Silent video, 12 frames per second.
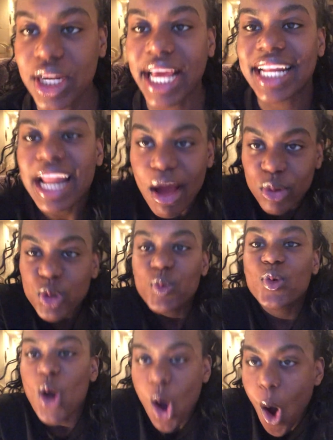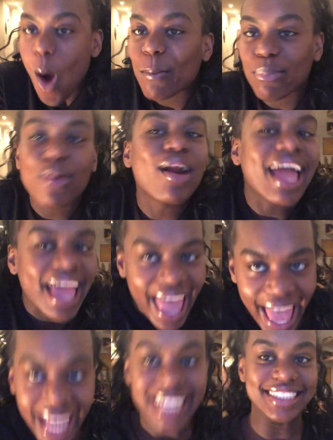Like, now you
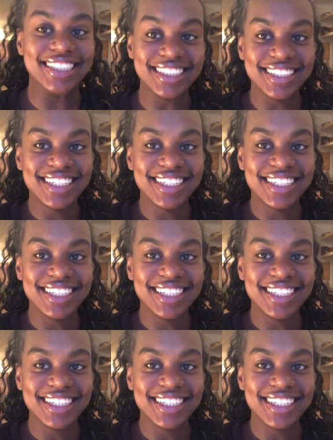comprehend.